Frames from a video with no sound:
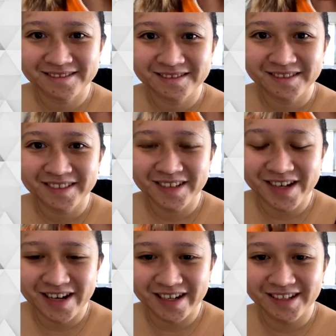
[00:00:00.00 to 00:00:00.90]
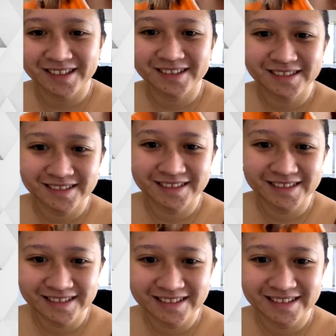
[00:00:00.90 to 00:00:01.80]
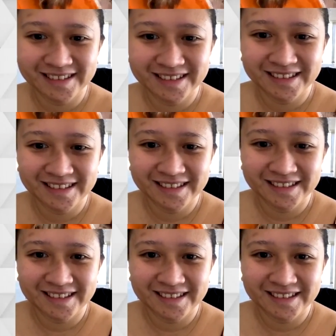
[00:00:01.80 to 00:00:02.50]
The person shown says nothing.